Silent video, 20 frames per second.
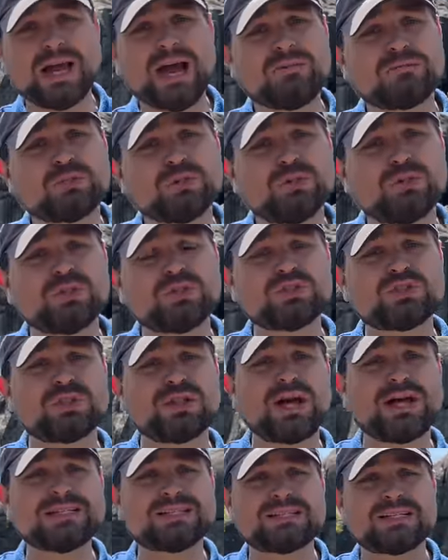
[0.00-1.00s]
afternoon of
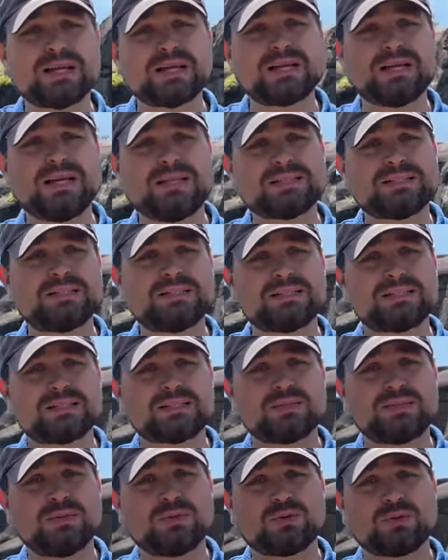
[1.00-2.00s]
July 2nd,
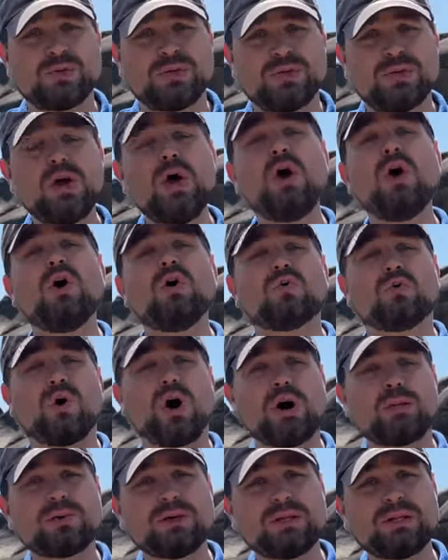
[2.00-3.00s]
1863,
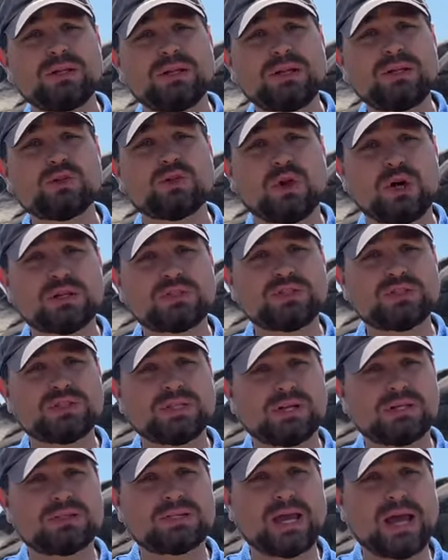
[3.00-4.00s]
Robert E. Lee launches
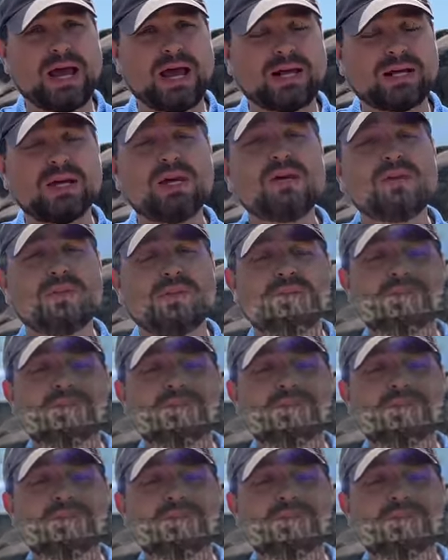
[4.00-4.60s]
an attack that